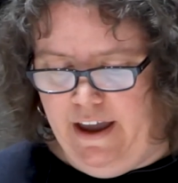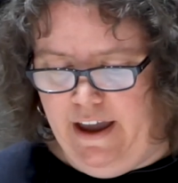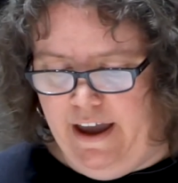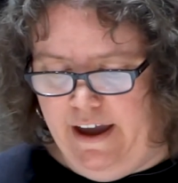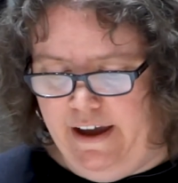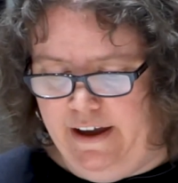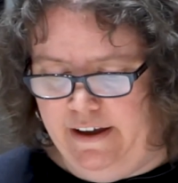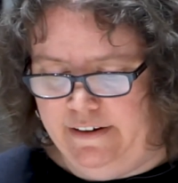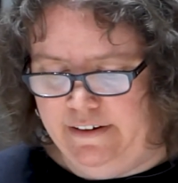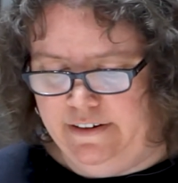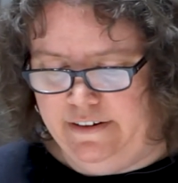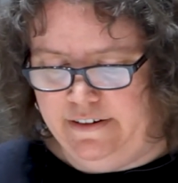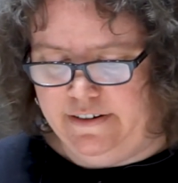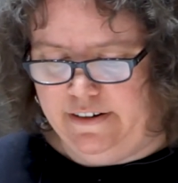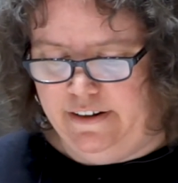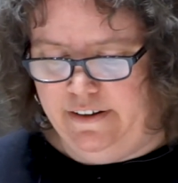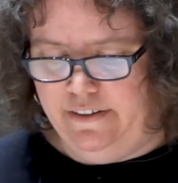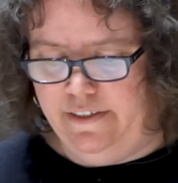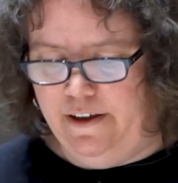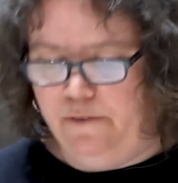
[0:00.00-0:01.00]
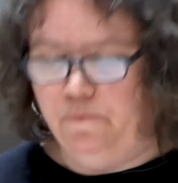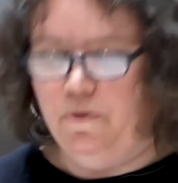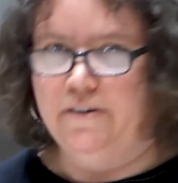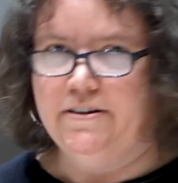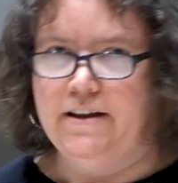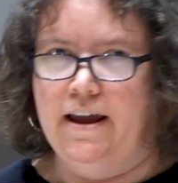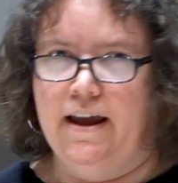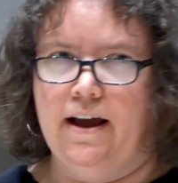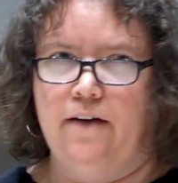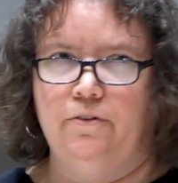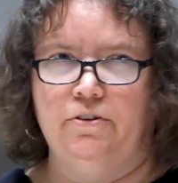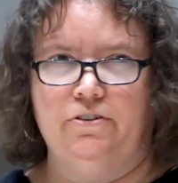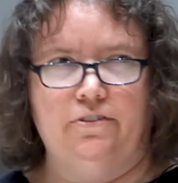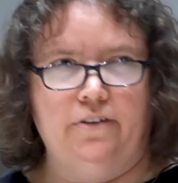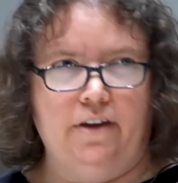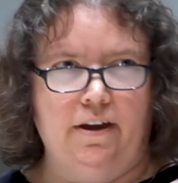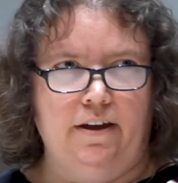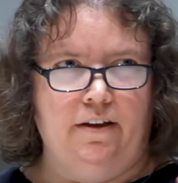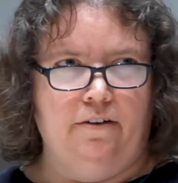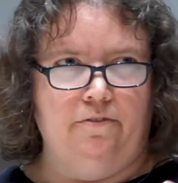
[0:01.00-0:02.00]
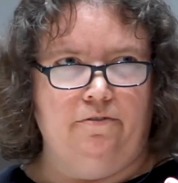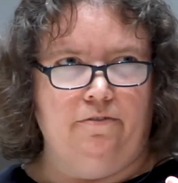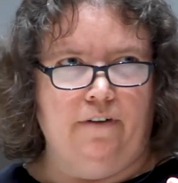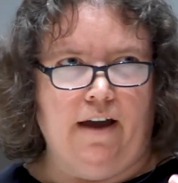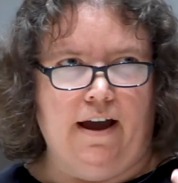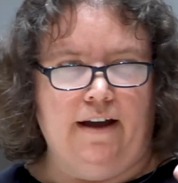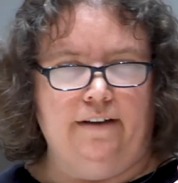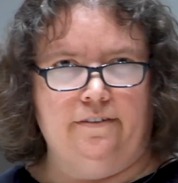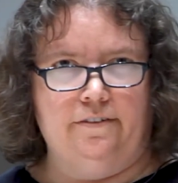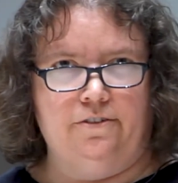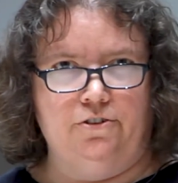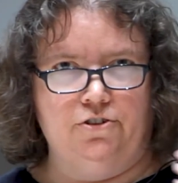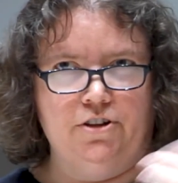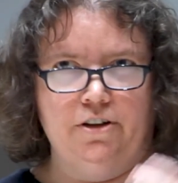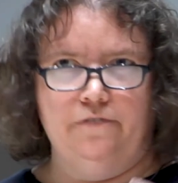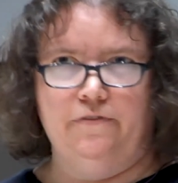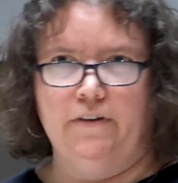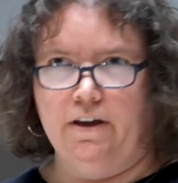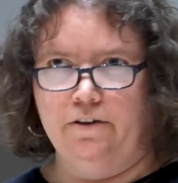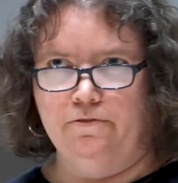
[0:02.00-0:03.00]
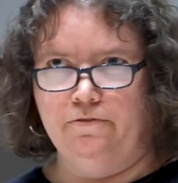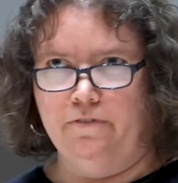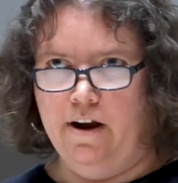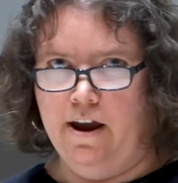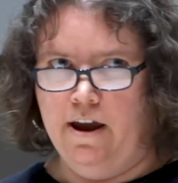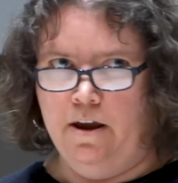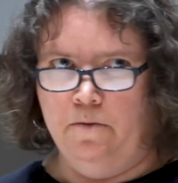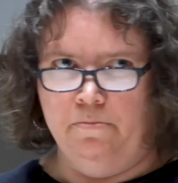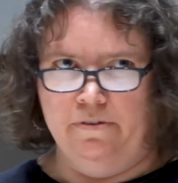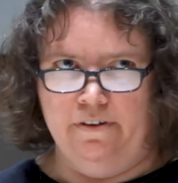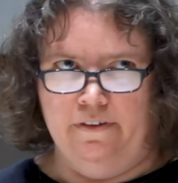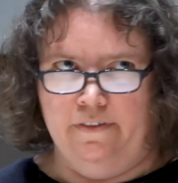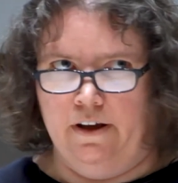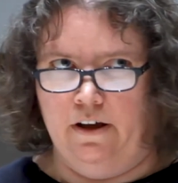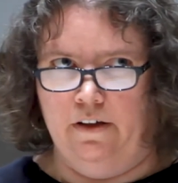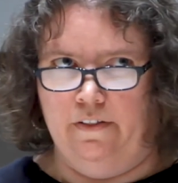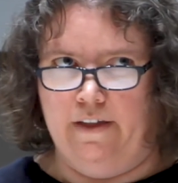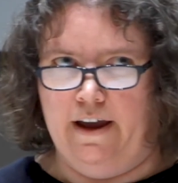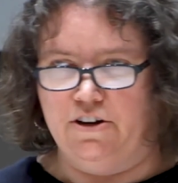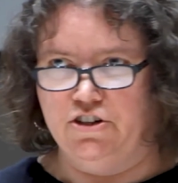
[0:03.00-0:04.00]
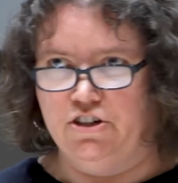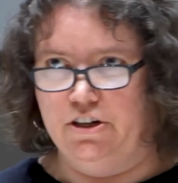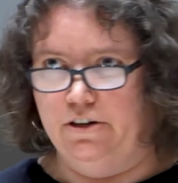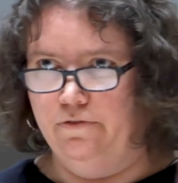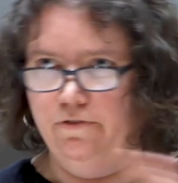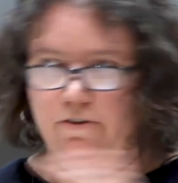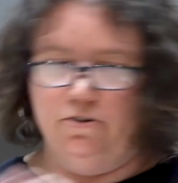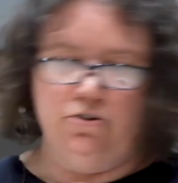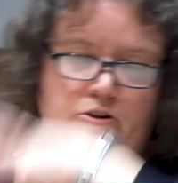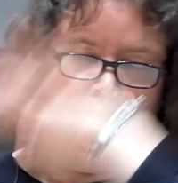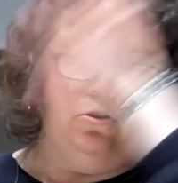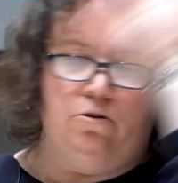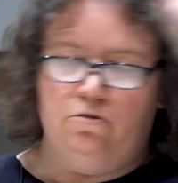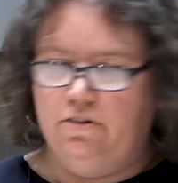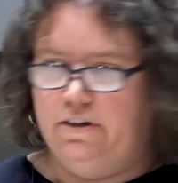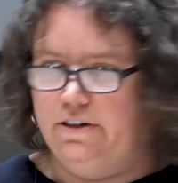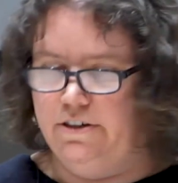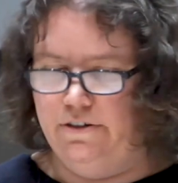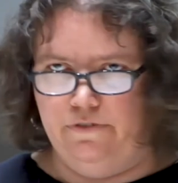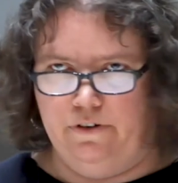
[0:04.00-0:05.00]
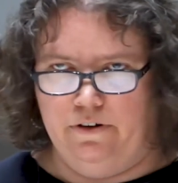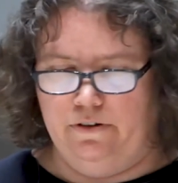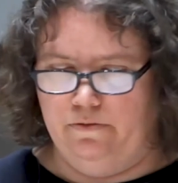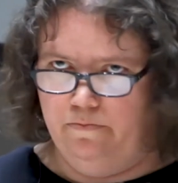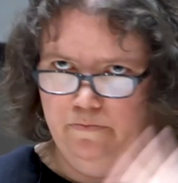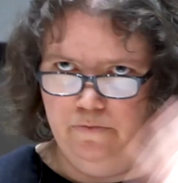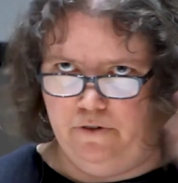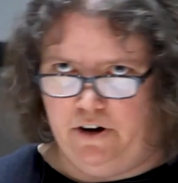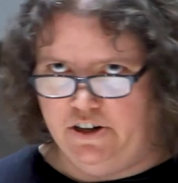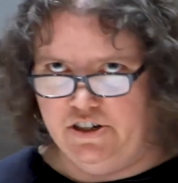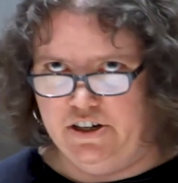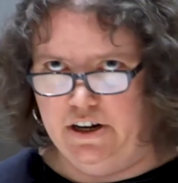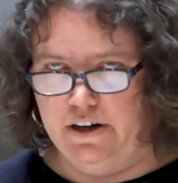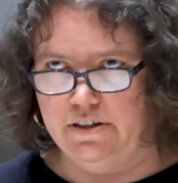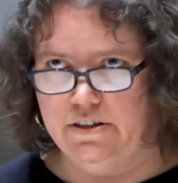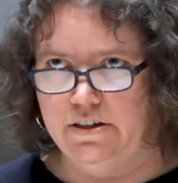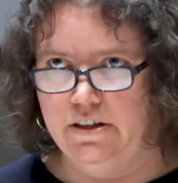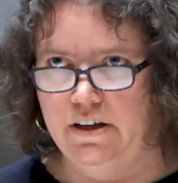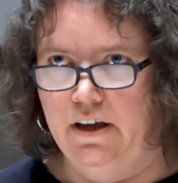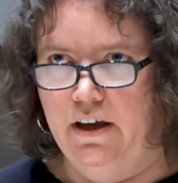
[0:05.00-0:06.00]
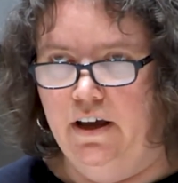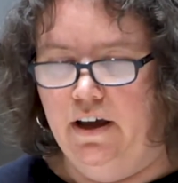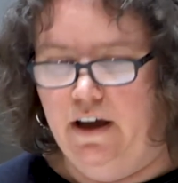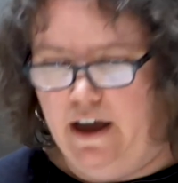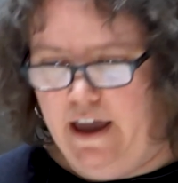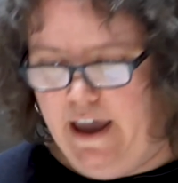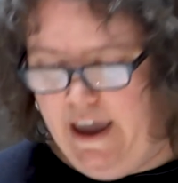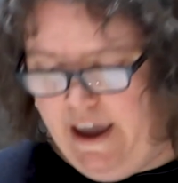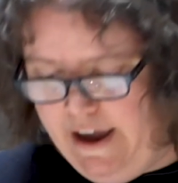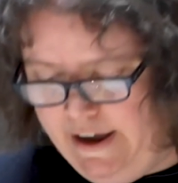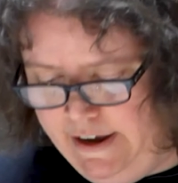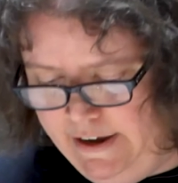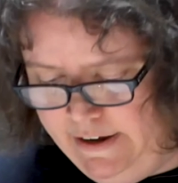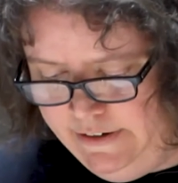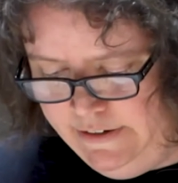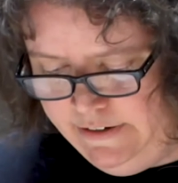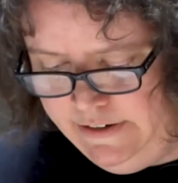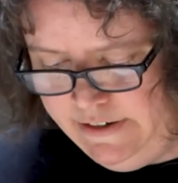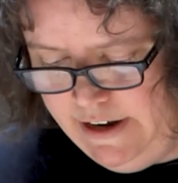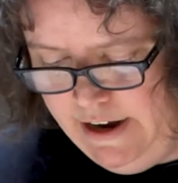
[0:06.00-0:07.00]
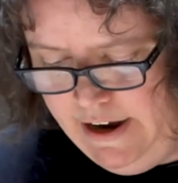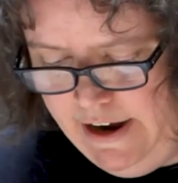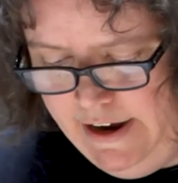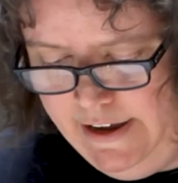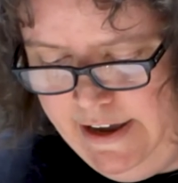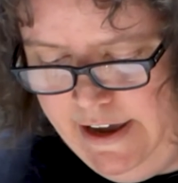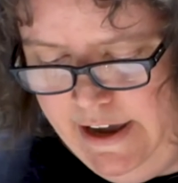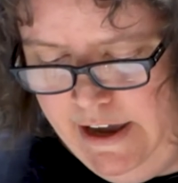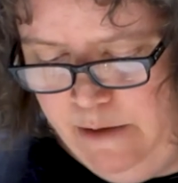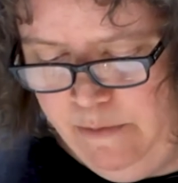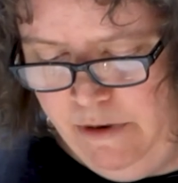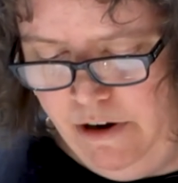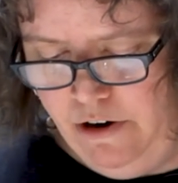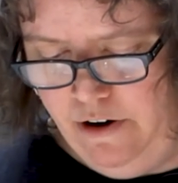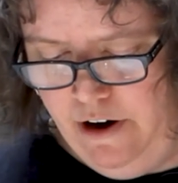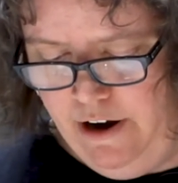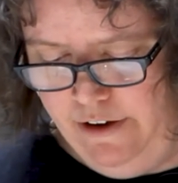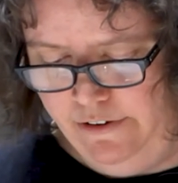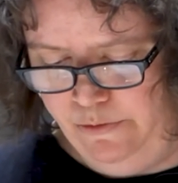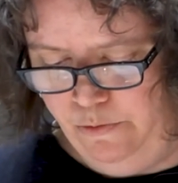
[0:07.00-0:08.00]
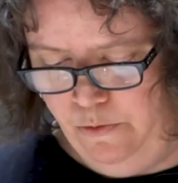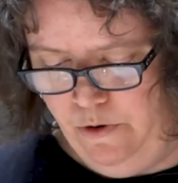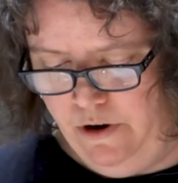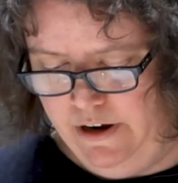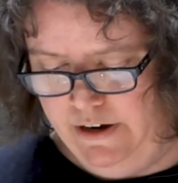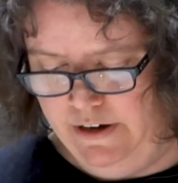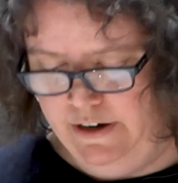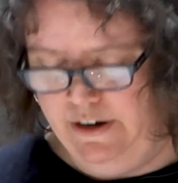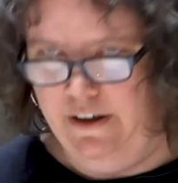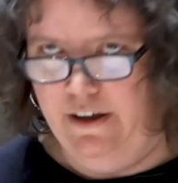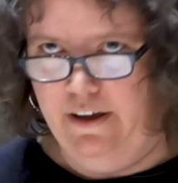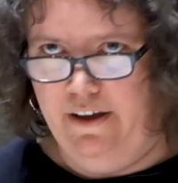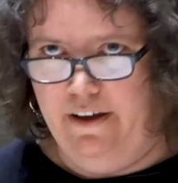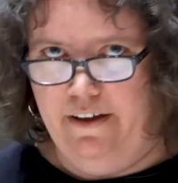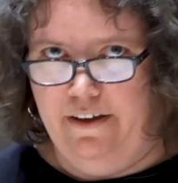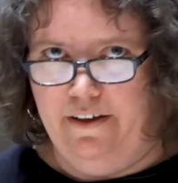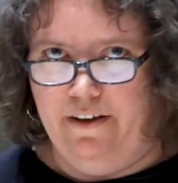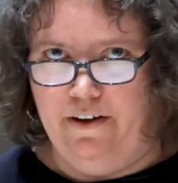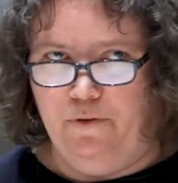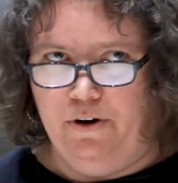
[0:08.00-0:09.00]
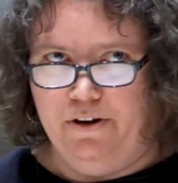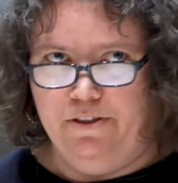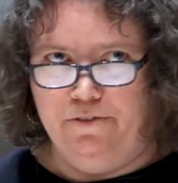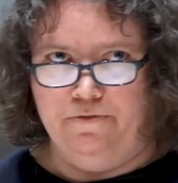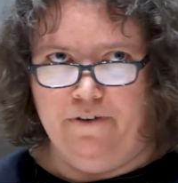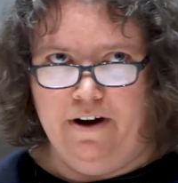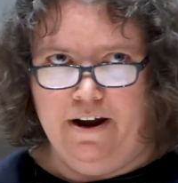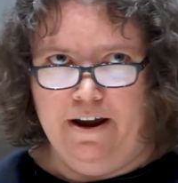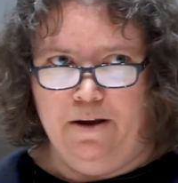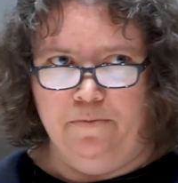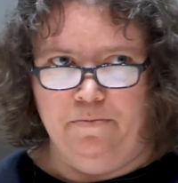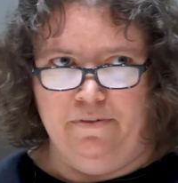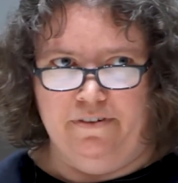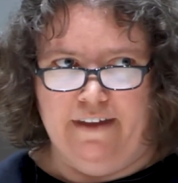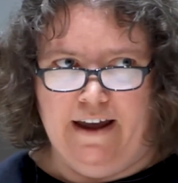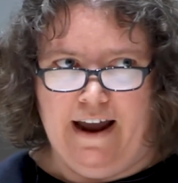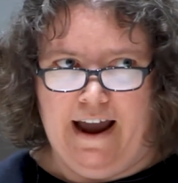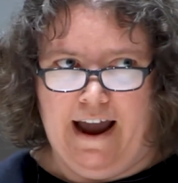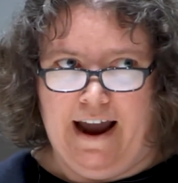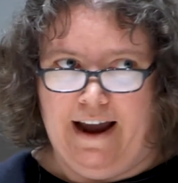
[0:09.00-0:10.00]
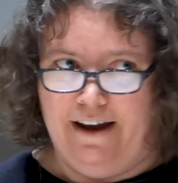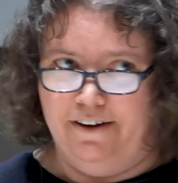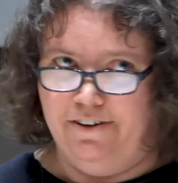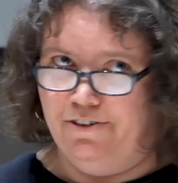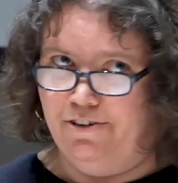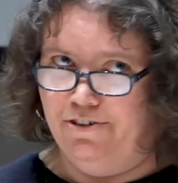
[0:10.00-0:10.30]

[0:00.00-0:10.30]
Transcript: And then one day I was looking at certificate frames in the collection for a totally different project. And I came across one of the frames that had a